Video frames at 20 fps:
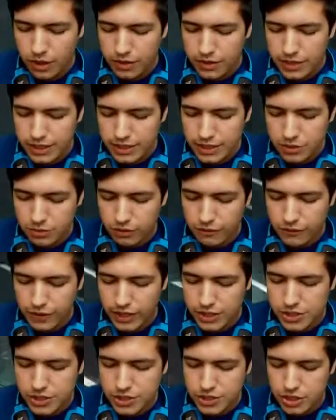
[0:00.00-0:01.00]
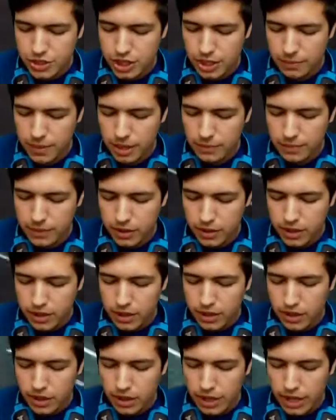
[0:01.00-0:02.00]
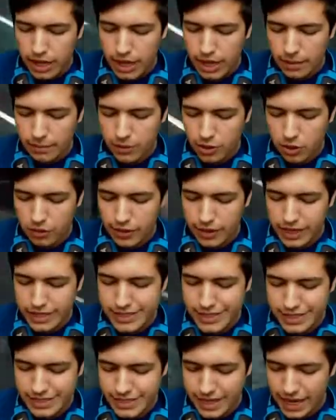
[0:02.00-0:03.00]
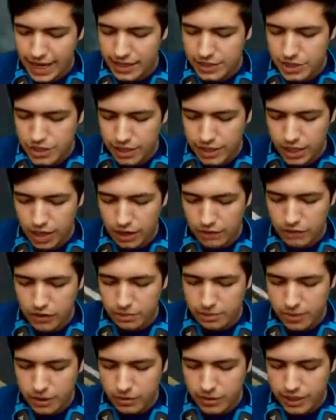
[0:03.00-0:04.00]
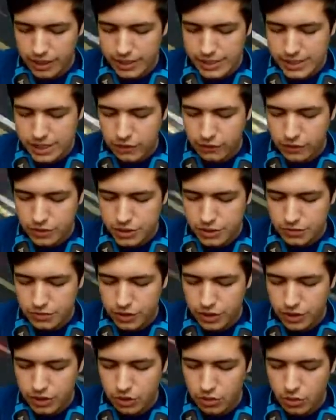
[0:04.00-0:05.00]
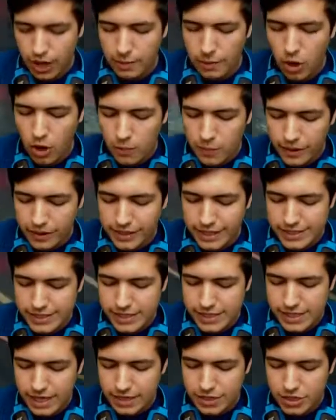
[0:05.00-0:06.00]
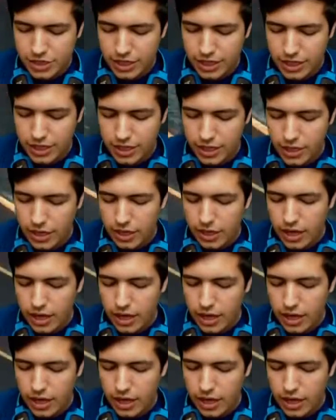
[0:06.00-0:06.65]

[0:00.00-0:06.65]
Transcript: where it thinks the reflection should come up. But on this, it's actually of the building itself, which is really cool. I'm hoping this is actually,